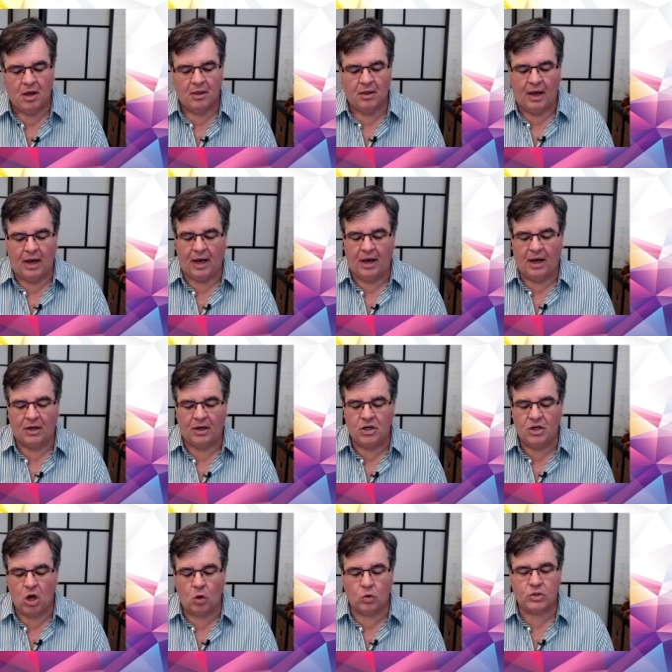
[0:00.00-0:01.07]
Uh,
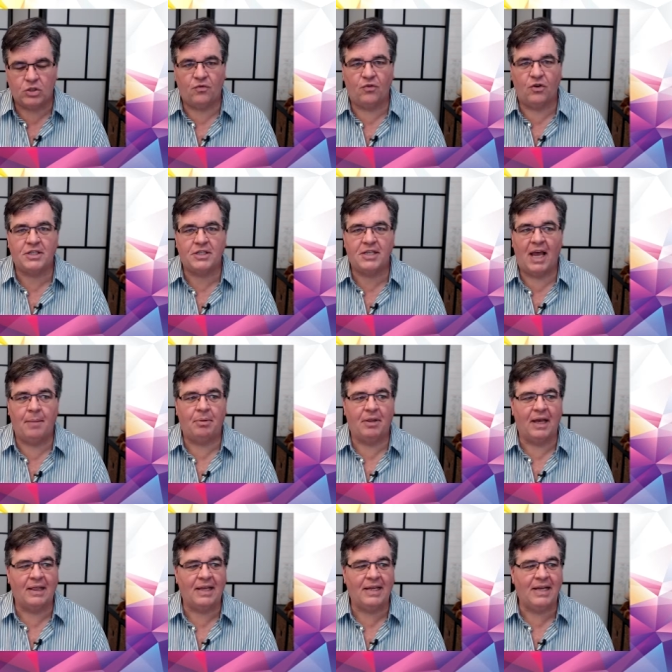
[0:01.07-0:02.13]
notes, for example,
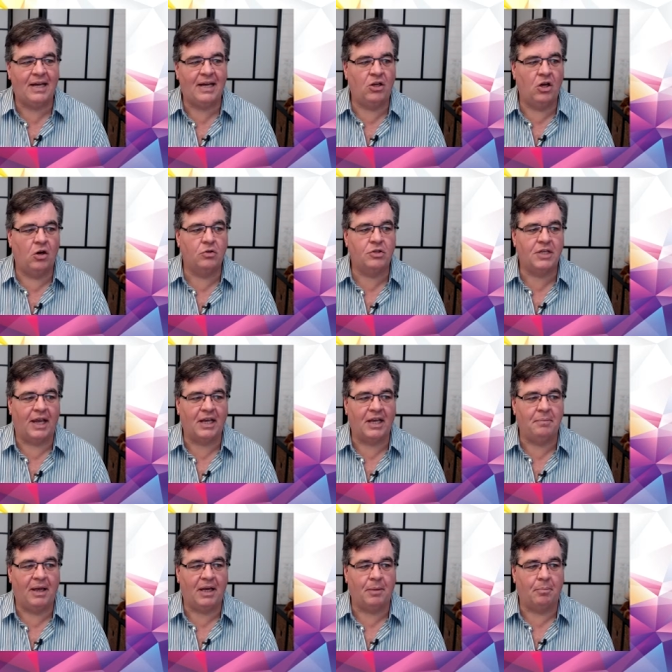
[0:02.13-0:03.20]
I lean on notes. I
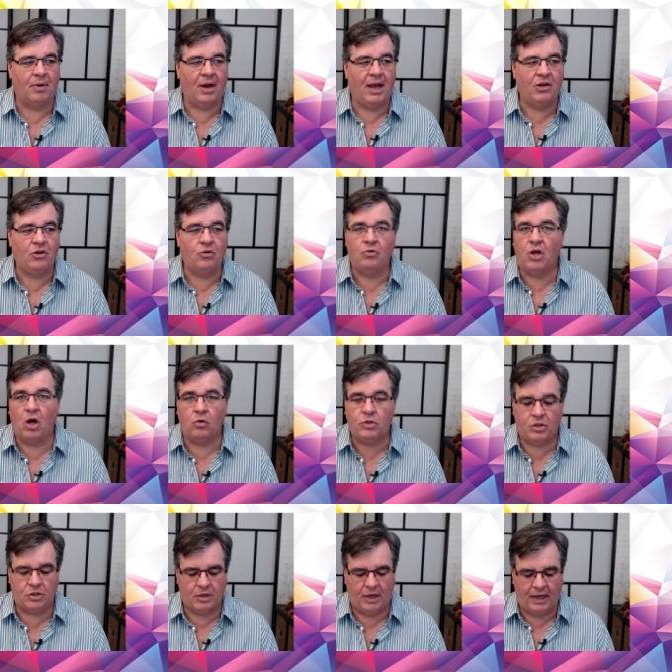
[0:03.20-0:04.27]
can make a brand new
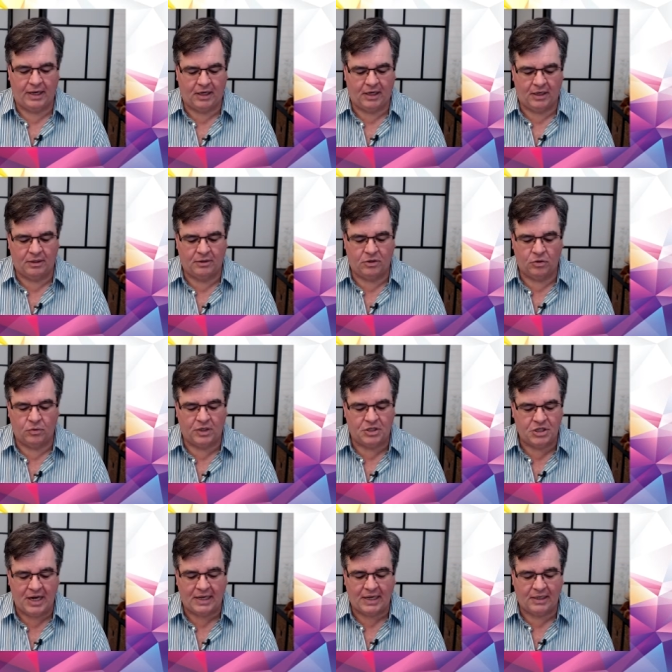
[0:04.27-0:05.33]
note. I can do a
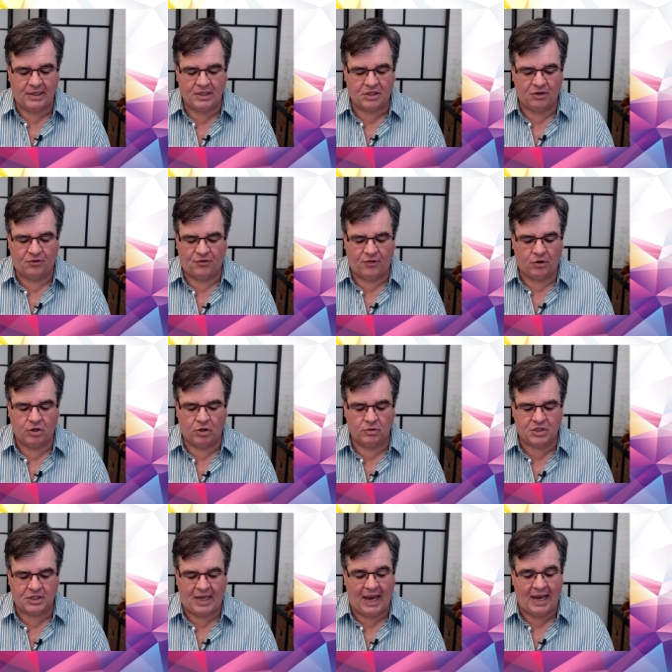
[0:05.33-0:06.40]
checklist, a photo,
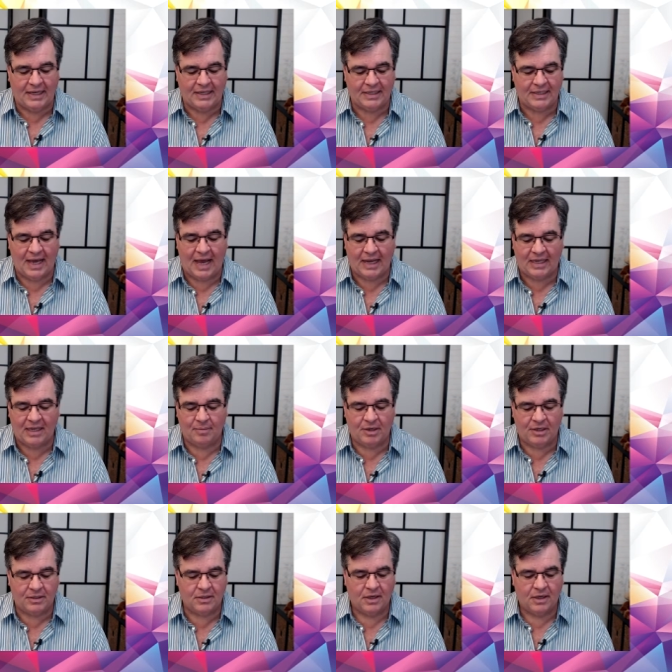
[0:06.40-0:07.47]
scan a
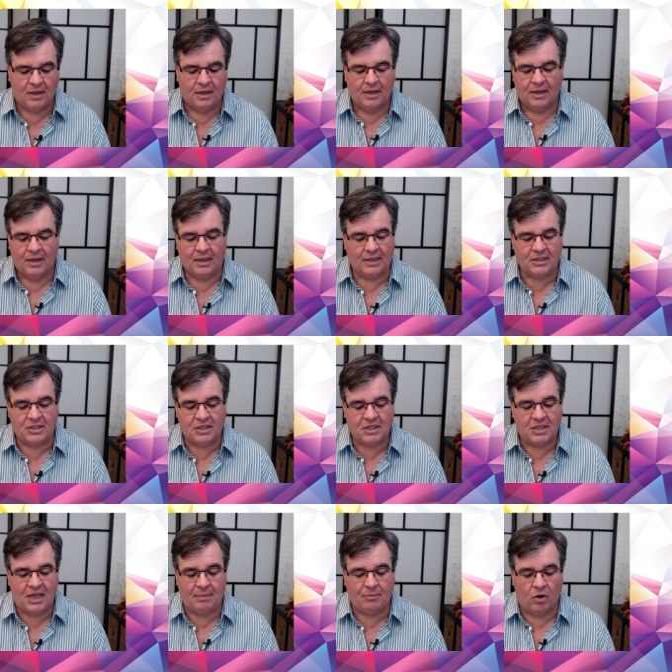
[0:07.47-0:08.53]
document. Uh, let's
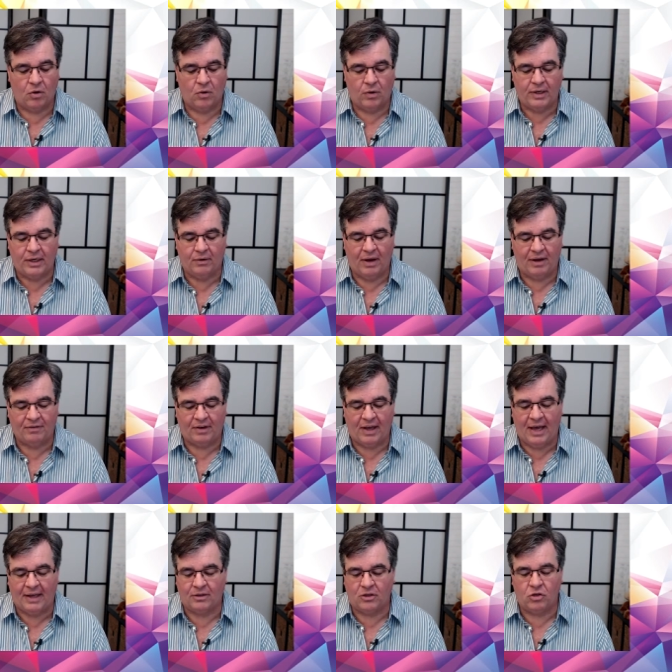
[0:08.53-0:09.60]
just keep going here. I've
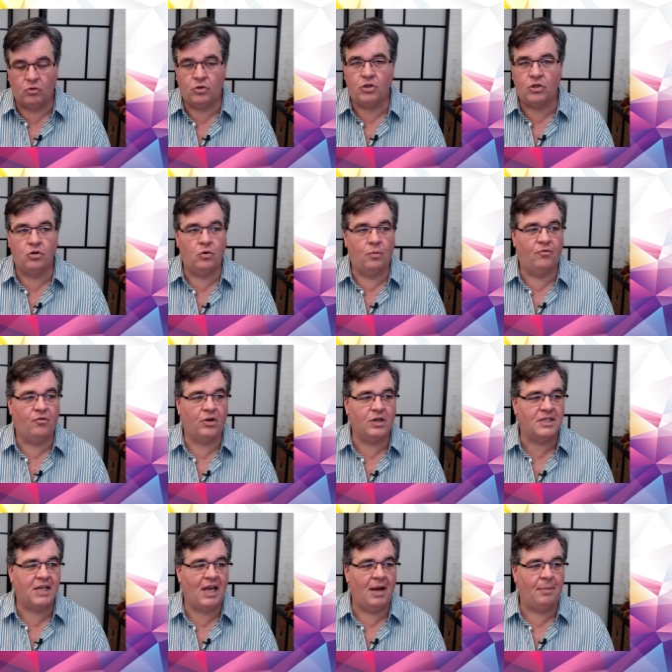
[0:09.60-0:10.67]
got YouTube, for
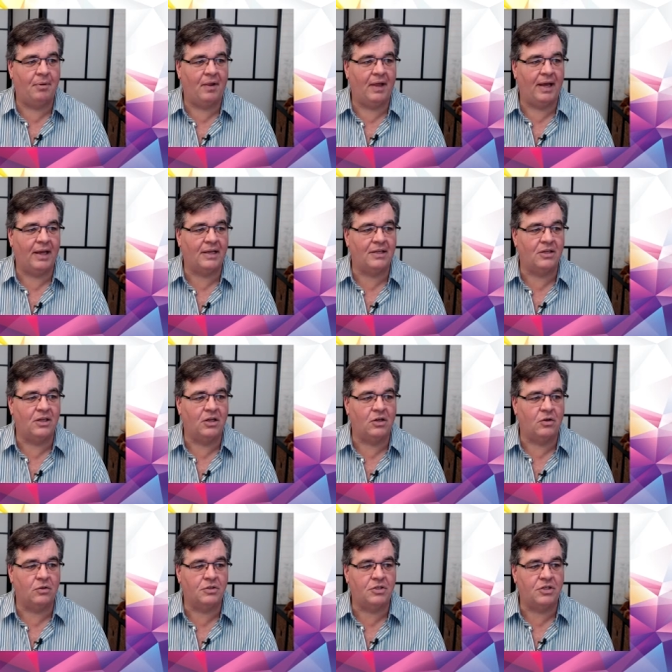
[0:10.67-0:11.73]
example. I can, you
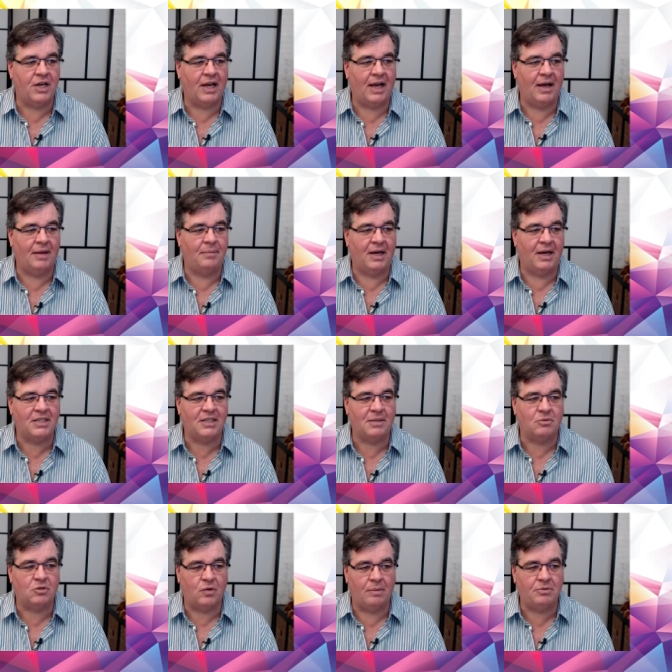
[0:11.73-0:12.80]
know, check on my
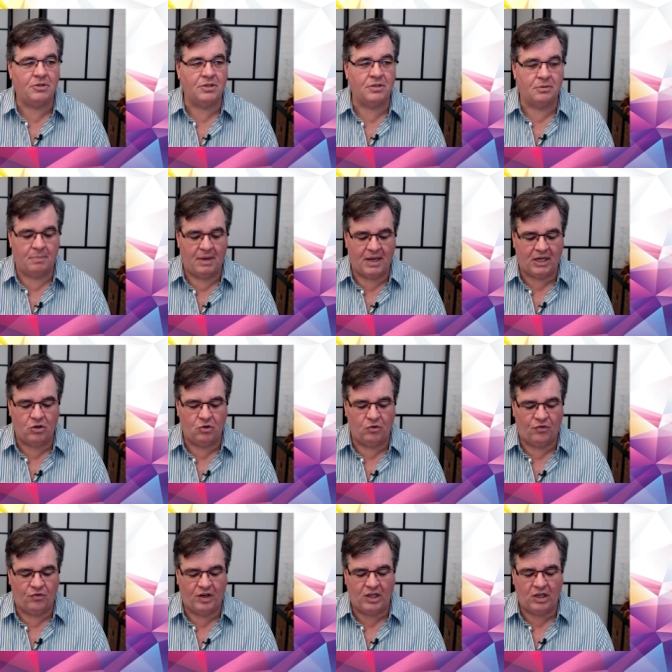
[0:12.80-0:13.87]
subscriptions, make a new
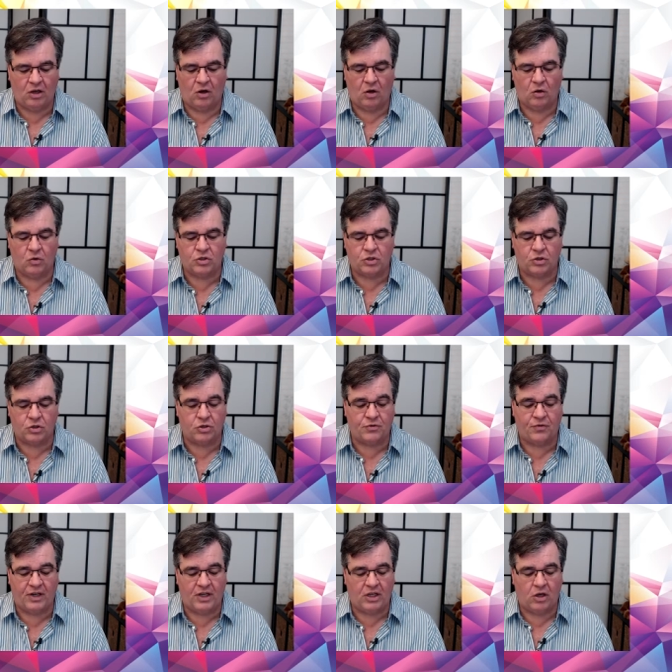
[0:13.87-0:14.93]
video, search
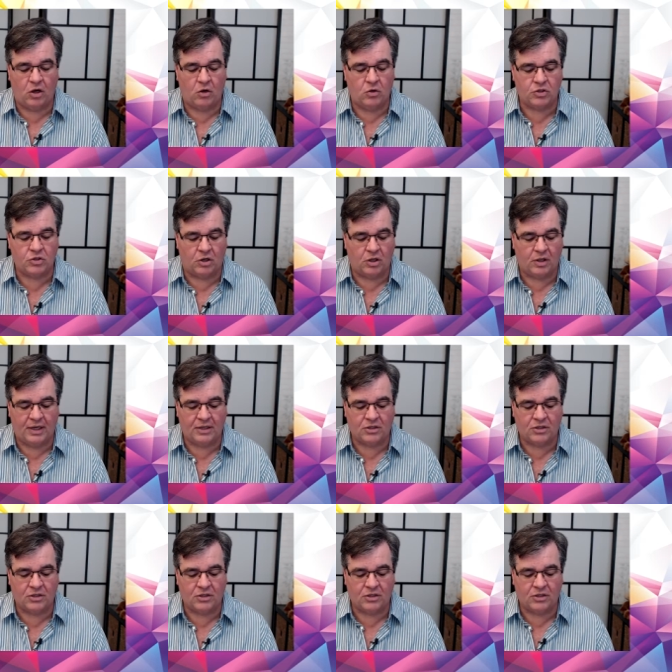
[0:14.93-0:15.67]
videos, all that